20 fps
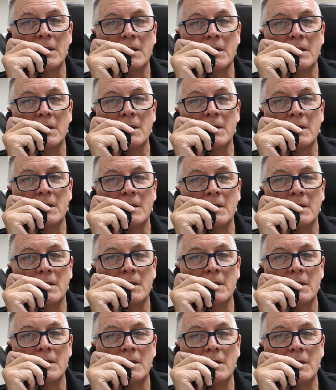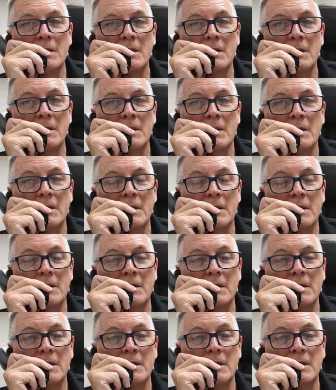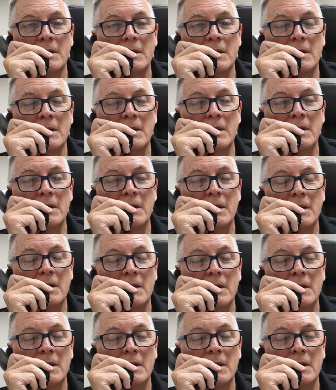(silence)